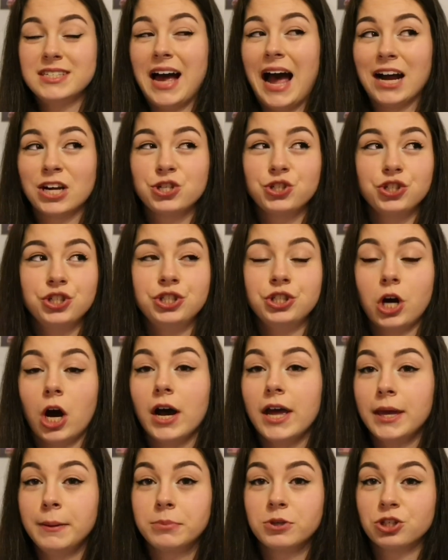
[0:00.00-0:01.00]
is actually
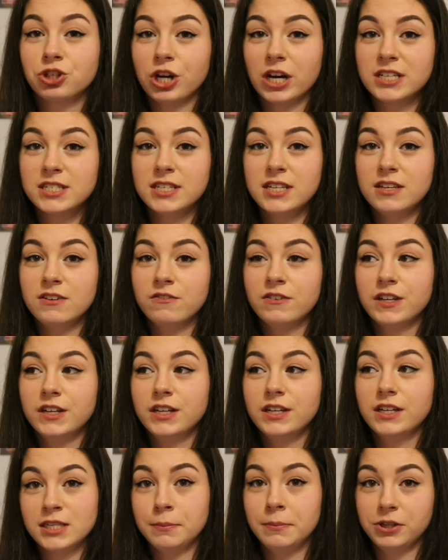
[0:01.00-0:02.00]
not a
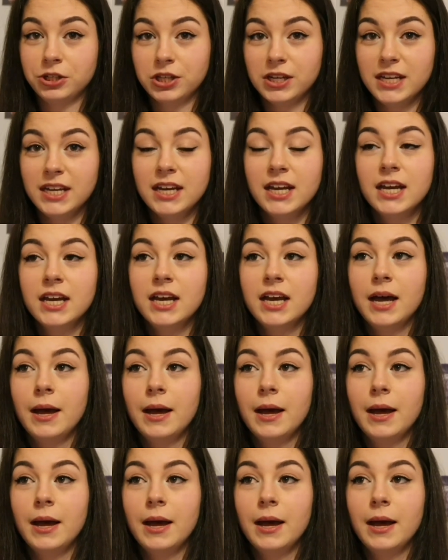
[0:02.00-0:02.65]
progressive disability,